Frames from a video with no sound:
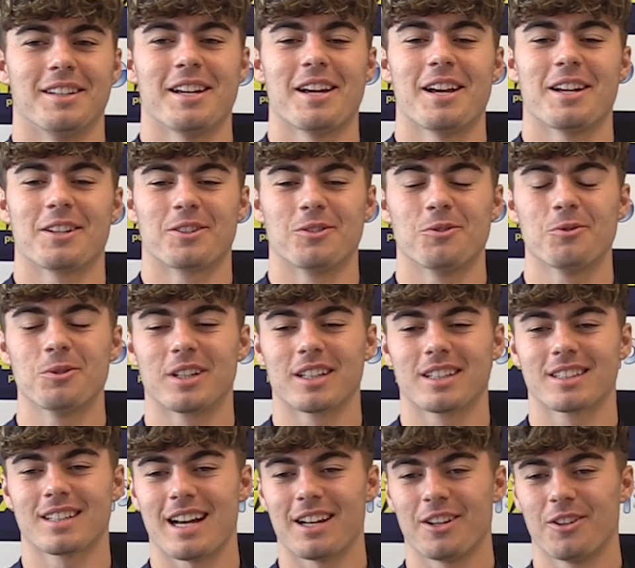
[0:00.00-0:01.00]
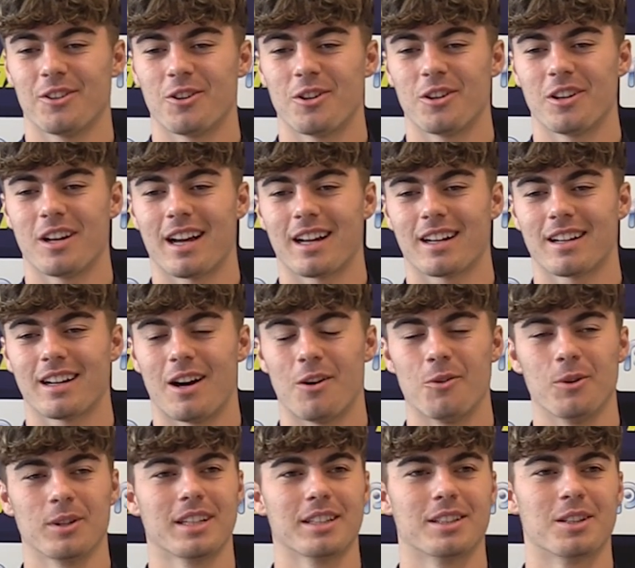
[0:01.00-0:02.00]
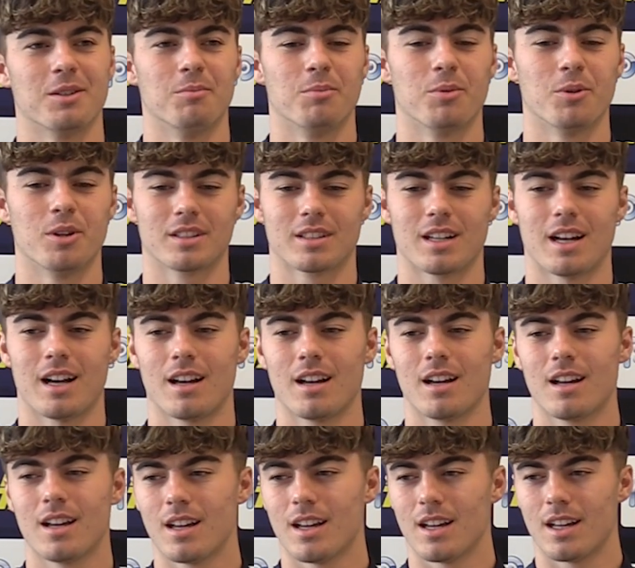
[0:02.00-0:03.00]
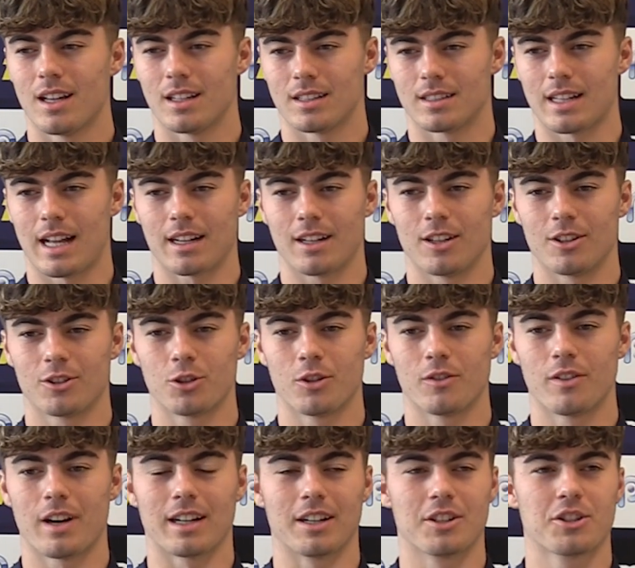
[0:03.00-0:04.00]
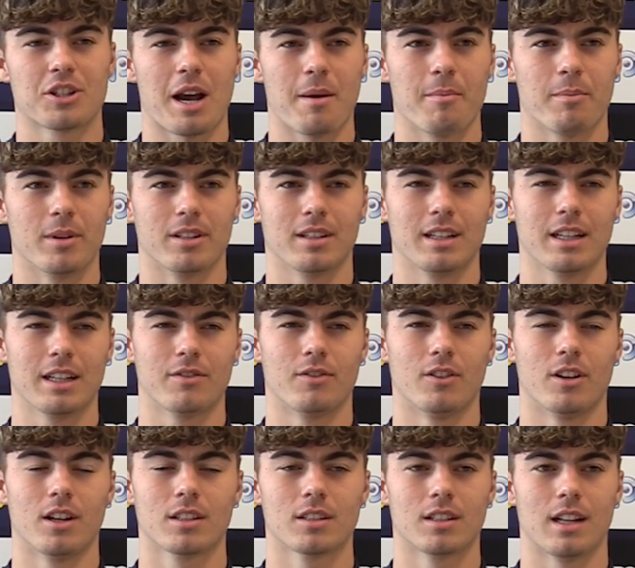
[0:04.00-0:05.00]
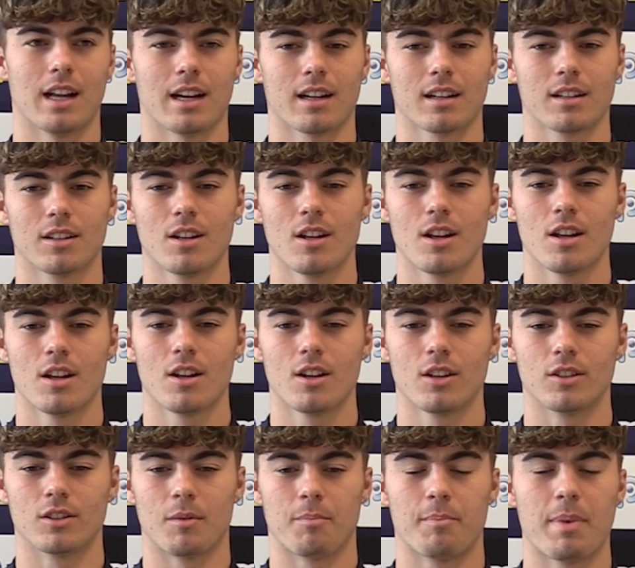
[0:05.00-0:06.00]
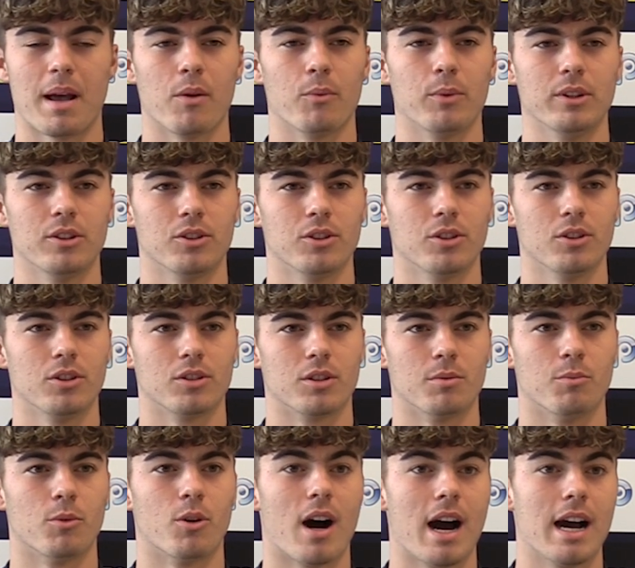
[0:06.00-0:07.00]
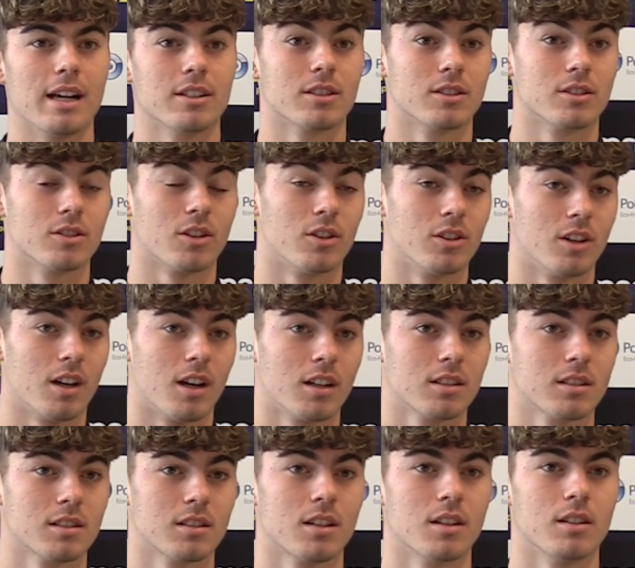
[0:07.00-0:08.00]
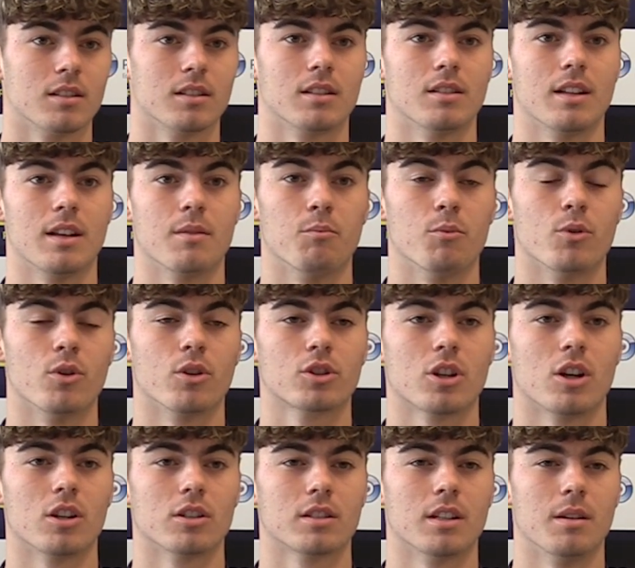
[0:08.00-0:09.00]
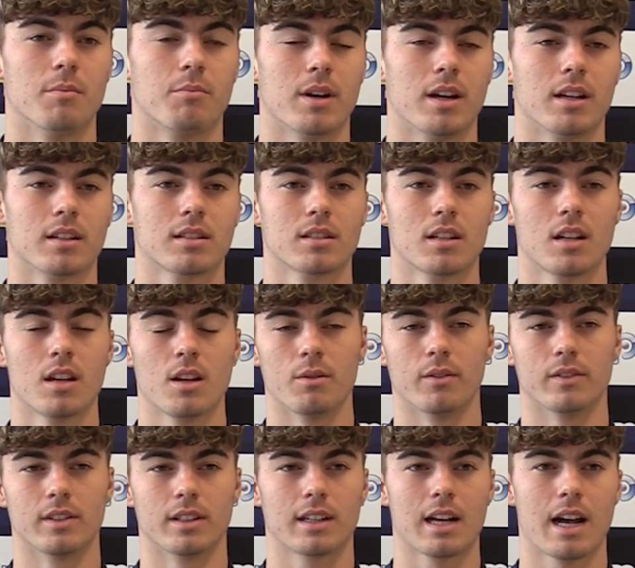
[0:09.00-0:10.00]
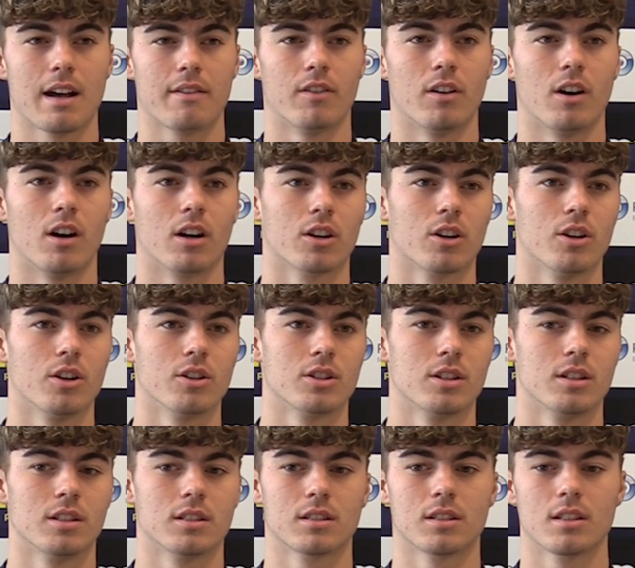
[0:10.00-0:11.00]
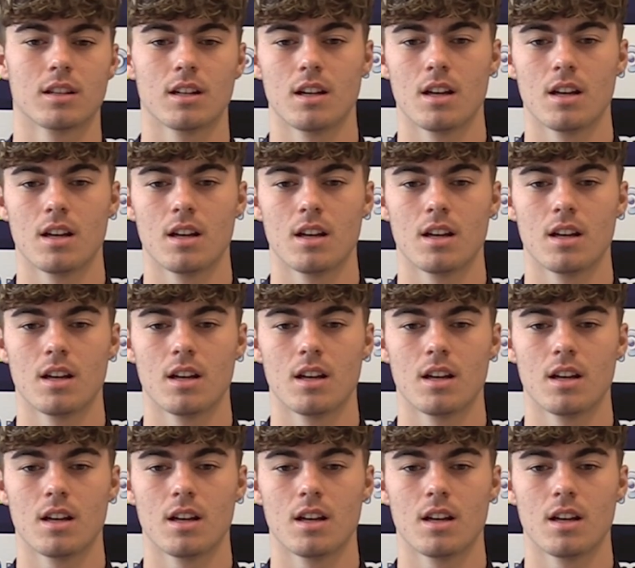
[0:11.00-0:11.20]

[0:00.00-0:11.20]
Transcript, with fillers: Yeah, it's always exciting, you know, like I always say to the boys that it's like sort of like a Champions League for us, like the better we do, the more eyes is on us, more chance to impress with the gaffer, our coaches,